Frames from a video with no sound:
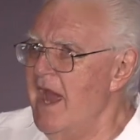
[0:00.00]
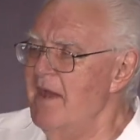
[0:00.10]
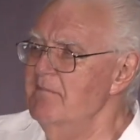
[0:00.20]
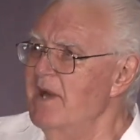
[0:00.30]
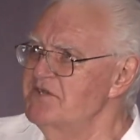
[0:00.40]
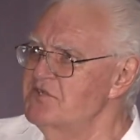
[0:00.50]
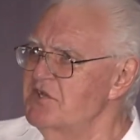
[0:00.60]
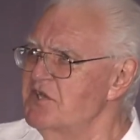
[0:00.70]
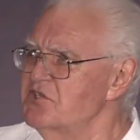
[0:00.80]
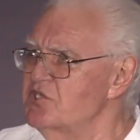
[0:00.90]
And much
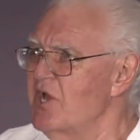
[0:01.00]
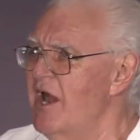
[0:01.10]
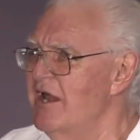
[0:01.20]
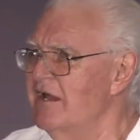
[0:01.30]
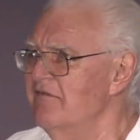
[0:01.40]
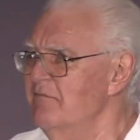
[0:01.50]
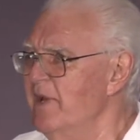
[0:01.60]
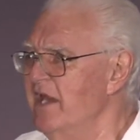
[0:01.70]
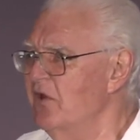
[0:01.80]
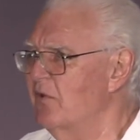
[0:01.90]
to the shock of
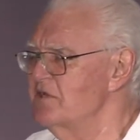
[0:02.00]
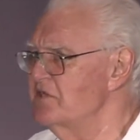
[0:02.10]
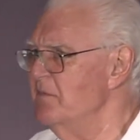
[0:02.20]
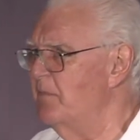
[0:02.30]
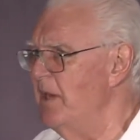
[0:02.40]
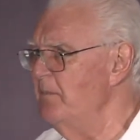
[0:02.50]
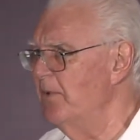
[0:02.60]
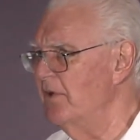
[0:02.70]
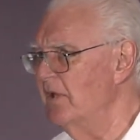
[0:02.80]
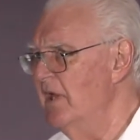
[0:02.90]
many Christian
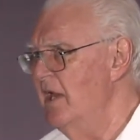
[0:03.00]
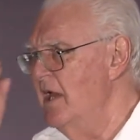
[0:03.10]
people,